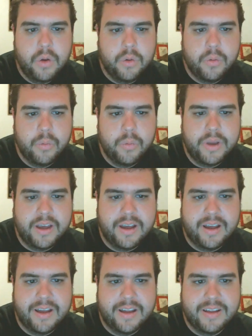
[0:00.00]
we
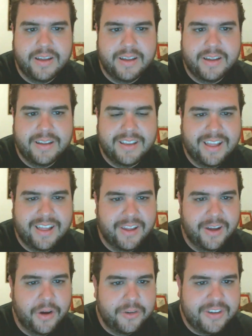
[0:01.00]

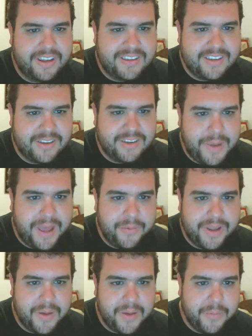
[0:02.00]
hello, Jesus, man.
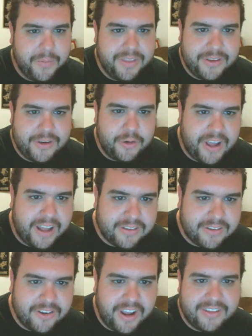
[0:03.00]
We got, dude,
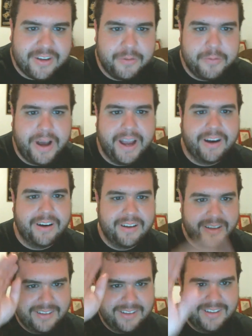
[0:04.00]
chat's on fire.
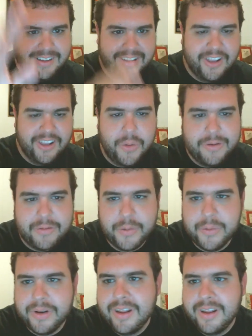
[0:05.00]
Hello, everyone.